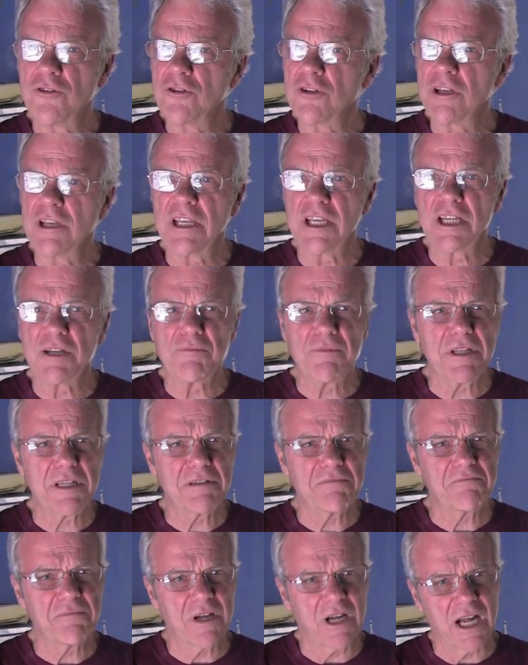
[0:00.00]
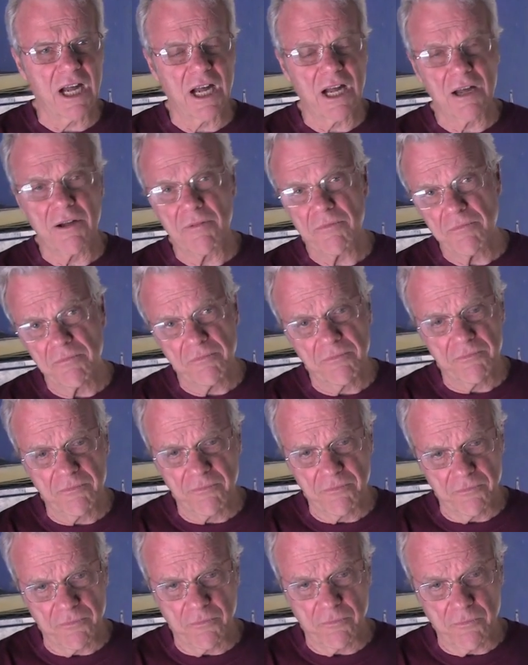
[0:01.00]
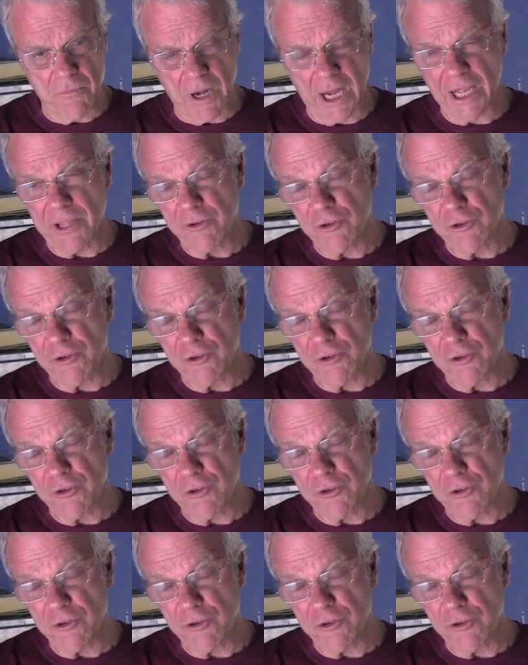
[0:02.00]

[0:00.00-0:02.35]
You can get them in, I